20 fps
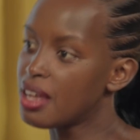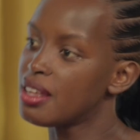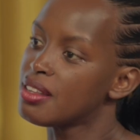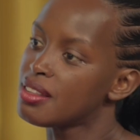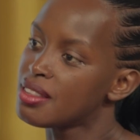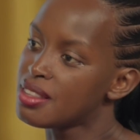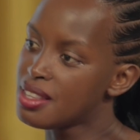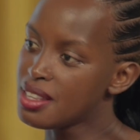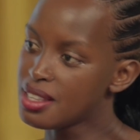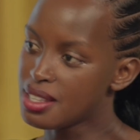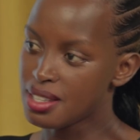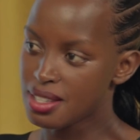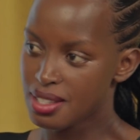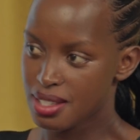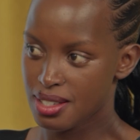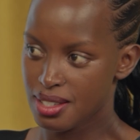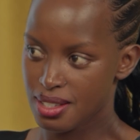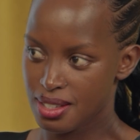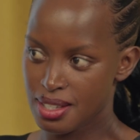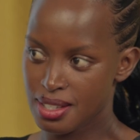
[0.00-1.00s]

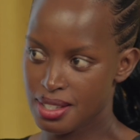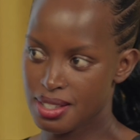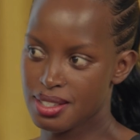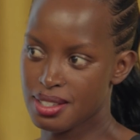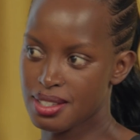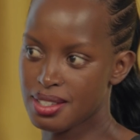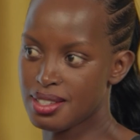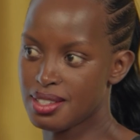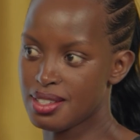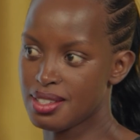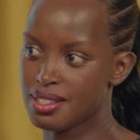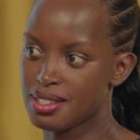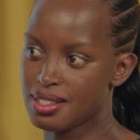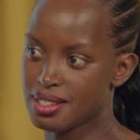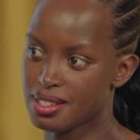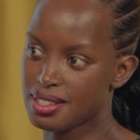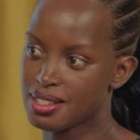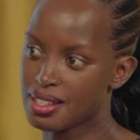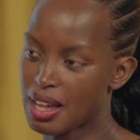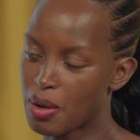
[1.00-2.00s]
This
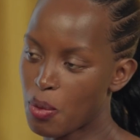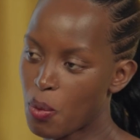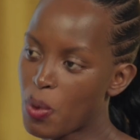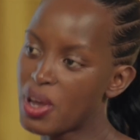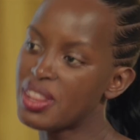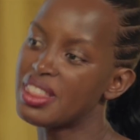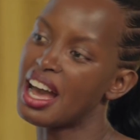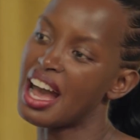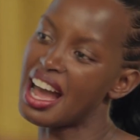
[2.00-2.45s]
is when the